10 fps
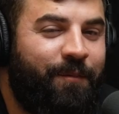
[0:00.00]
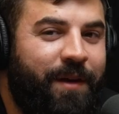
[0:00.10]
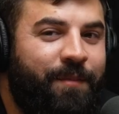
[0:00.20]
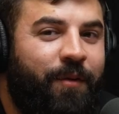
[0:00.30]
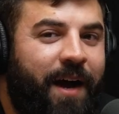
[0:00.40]

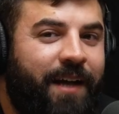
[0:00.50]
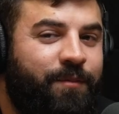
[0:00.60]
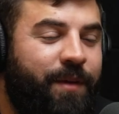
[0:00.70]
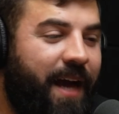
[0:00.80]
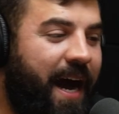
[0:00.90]
People ask
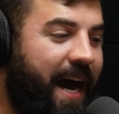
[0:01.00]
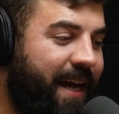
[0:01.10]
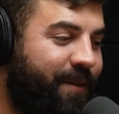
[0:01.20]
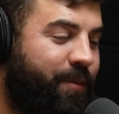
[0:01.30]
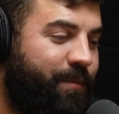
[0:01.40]
me,
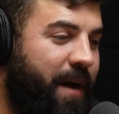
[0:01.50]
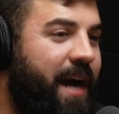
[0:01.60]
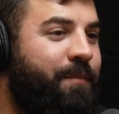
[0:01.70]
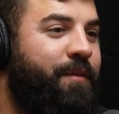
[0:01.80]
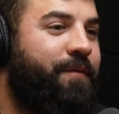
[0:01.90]

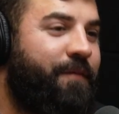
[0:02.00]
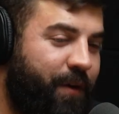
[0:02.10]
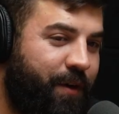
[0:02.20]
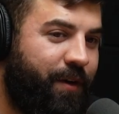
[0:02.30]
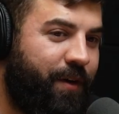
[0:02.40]
I
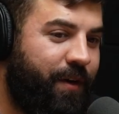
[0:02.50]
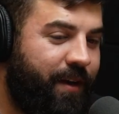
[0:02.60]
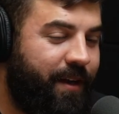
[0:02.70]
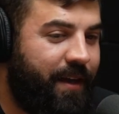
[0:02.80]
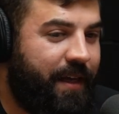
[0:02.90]
prefer
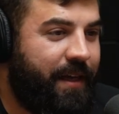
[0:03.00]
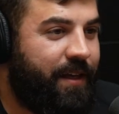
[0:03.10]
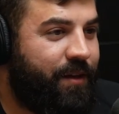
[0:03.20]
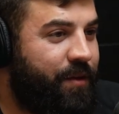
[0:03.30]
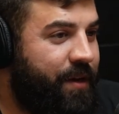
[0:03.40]

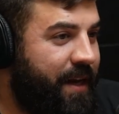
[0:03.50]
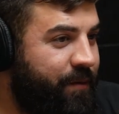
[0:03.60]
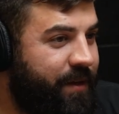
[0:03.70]
no